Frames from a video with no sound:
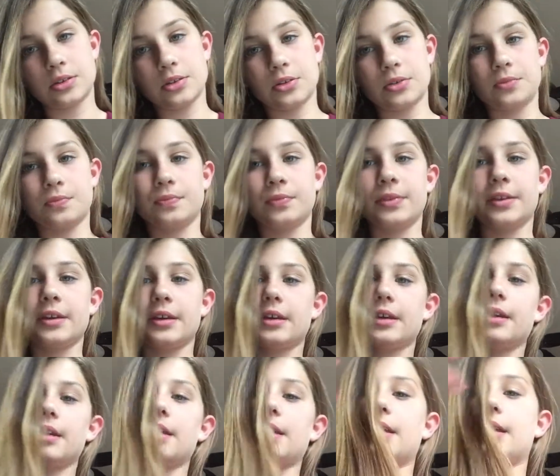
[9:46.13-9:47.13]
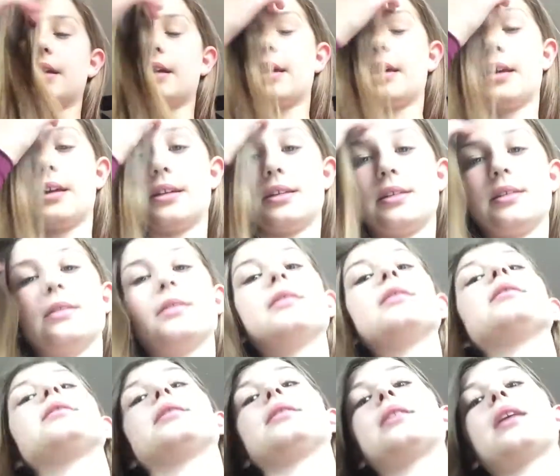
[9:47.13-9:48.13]
to you. And
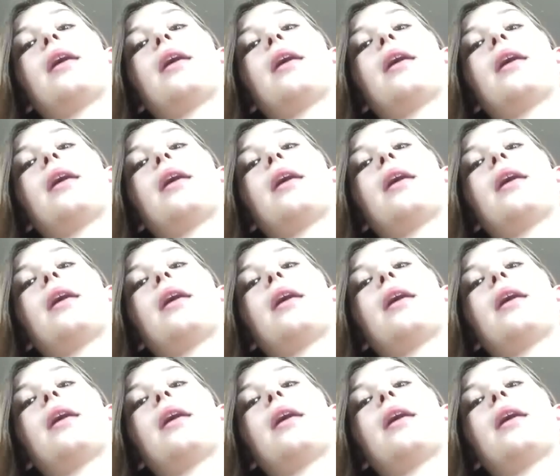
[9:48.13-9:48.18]
this has